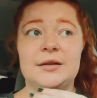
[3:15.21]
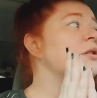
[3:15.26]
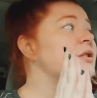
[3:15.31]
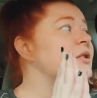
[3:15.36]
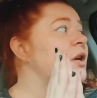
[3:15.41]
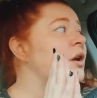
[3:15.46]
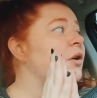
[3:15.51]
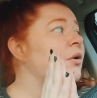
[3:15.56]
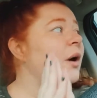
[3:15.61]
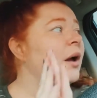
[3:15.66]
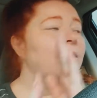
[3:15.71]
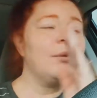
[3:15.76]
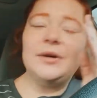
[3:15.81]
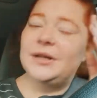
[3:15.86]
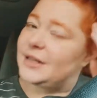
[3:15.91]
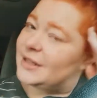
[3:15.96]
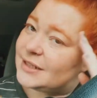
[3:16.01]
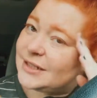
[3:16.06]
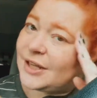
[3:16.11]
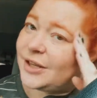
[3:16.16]
So I wanted
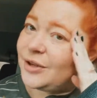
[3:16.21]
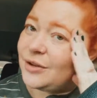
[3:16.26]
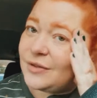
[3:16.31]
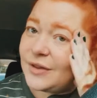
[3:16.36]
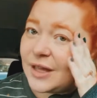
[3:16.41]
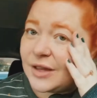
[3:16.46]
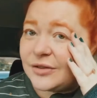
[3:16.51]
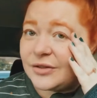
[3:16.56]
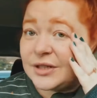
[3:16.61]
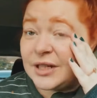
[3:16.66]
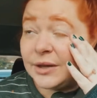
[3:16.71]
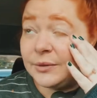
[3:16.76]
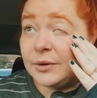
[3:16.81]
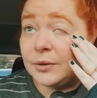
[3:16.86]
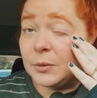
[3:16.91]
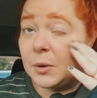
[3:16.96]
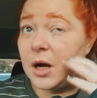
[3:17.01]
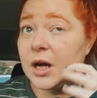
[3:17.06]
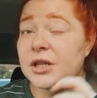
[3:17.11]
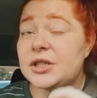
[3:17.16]
to tell you, the other day we
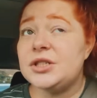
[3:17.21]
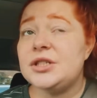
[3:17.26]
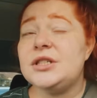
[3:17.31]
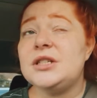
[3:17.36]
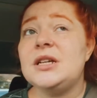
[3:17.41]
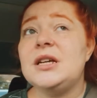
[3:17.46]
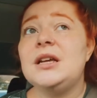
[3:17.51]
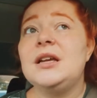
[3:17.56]
watched,